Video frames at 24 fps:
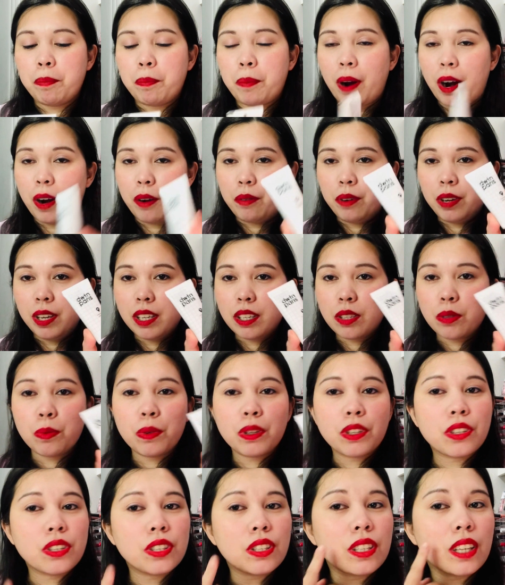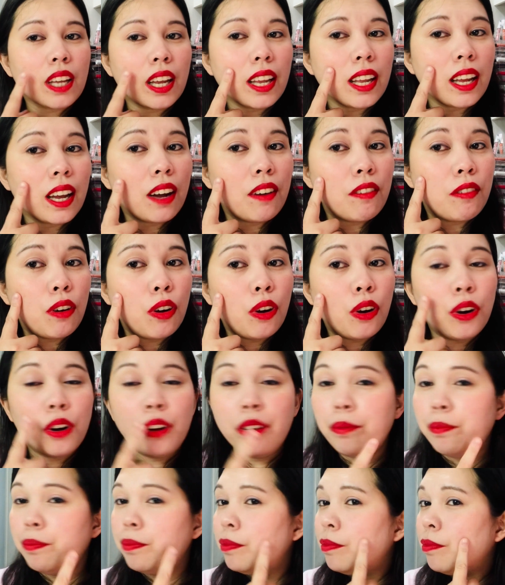Paris, which is I have
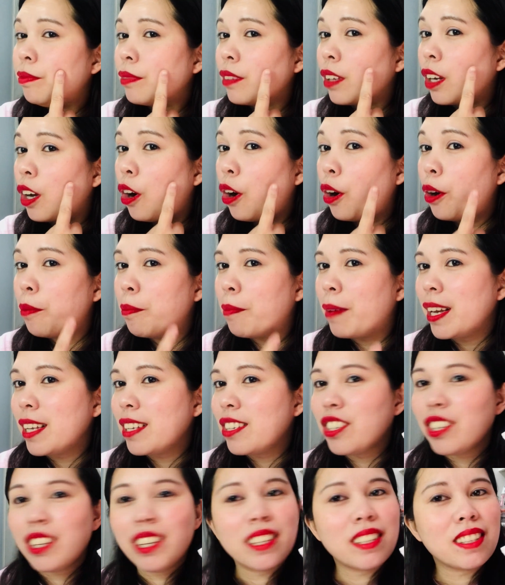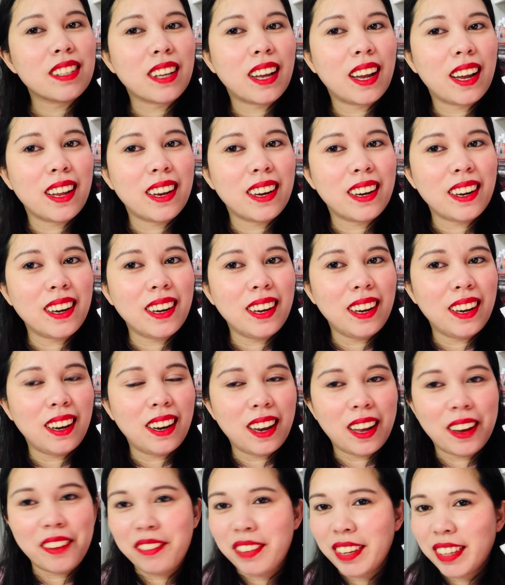on my chinks. I really
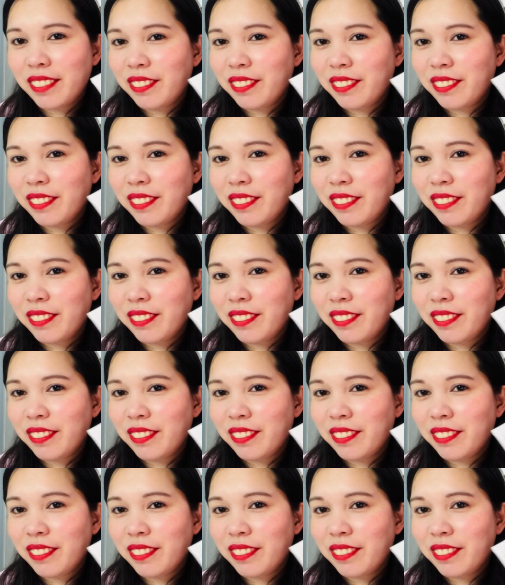love it.